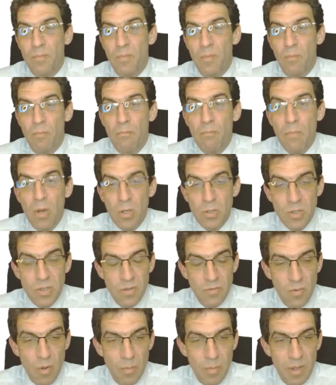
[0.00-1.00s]

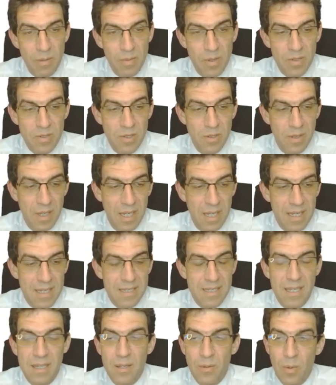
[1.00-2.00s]
Most of what people are doing
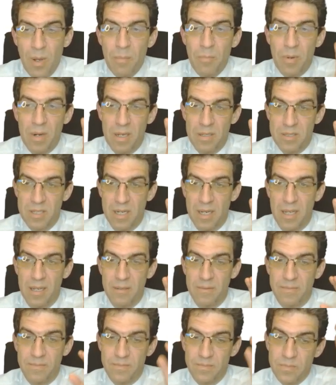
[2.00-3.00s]
is in the web browser
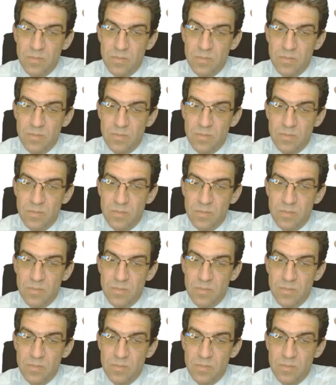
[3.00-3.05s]
now.